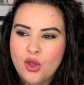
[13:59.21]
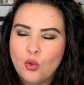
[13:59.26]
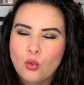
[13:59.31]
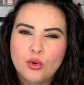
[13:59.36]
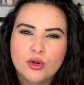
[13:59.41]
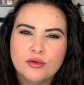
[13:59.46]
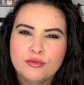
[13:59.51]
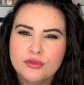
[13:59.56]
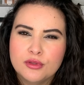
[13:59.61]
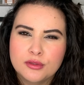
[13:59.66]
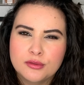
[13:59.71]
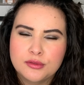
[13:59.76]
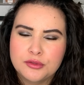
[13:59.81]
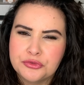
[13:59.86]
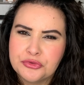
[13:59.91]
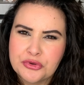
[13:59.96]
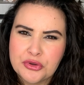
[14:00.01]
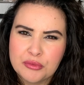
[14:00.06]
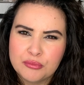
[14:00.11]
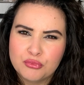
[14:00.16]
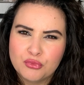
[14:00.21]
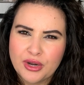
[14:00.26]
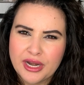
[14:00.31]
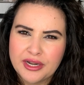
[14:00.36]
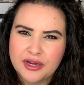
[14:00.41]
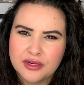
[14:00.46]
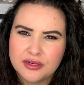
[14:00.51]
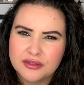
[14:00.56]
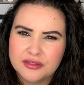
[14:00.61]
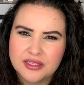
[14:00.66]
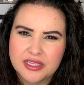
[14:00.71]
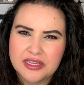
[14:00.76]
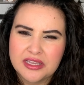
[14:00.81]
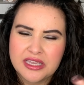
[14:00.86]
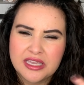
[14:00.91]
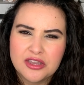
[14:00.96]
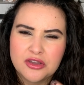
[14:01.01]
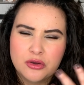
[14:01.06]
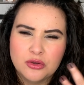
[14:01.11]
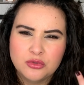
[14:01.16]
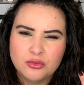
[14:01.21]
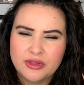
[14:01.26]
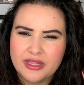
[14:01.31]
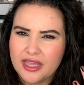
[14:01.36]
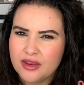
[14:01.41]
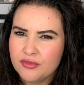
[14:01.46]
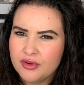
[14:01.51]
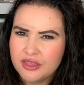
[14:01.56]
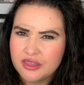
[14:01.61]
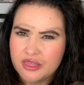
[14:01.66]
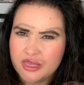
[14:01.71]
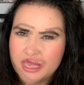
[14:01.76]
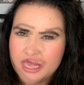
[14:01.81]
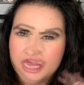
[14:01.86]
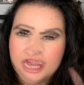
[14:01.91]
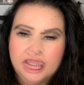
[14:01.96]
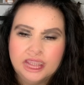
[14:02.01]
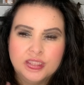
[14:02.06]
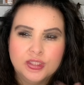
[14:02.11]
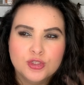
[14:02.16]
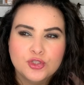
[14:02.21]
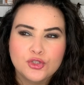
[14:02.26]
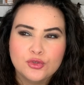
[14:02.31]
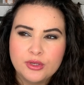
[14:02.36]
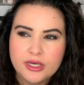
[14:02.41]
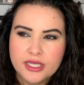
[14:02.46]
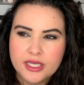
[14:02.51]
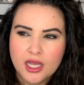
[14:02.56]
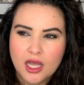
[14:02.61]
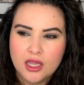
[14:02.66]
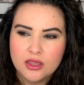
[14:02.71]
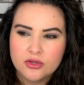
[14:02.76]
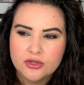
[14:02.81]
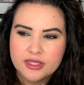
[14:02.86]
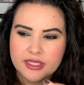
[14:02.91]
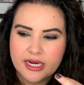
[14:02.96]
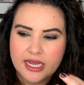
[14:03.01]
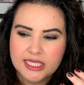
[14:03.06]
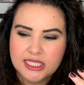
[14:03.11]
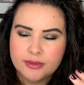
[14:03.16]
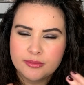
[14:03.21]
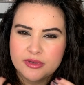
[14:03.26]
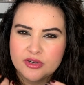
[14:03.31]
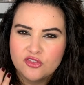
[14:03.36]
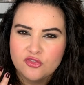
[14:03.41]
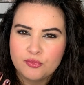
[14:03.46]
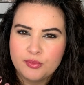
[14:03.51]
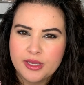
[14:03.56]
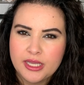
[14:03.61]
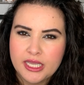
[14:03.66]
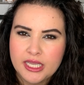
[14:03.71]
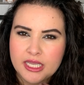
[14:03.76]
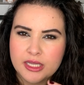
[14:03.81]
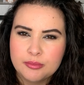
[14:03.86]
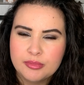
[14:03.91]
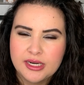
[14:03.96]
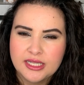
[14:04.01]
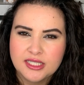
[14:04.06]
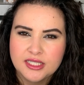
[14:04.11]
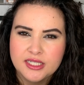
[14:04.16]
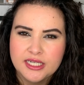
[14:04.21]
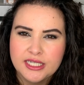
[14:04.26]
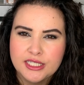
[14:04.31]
one of those no-brainers. Like, it goes with everything. It's a nudie color that has a bit of pink, but it's a